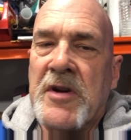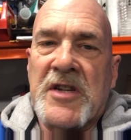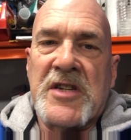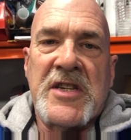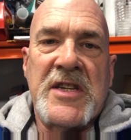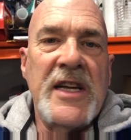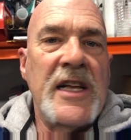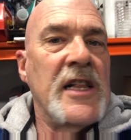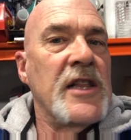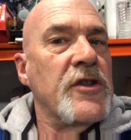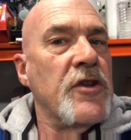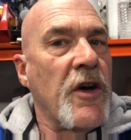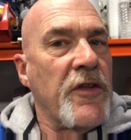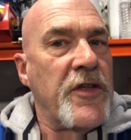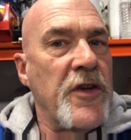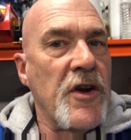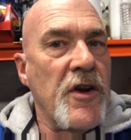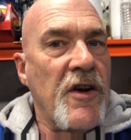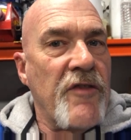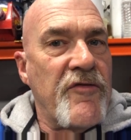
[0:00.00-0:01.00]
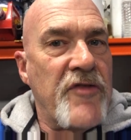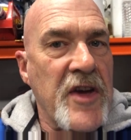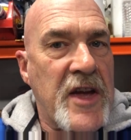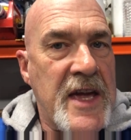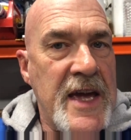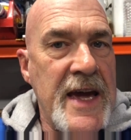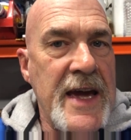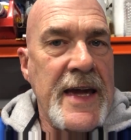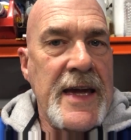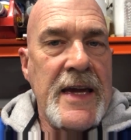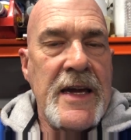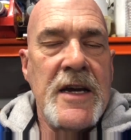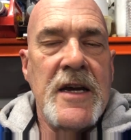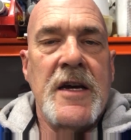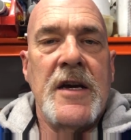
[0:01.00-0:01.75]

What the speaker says: still nothing off the key.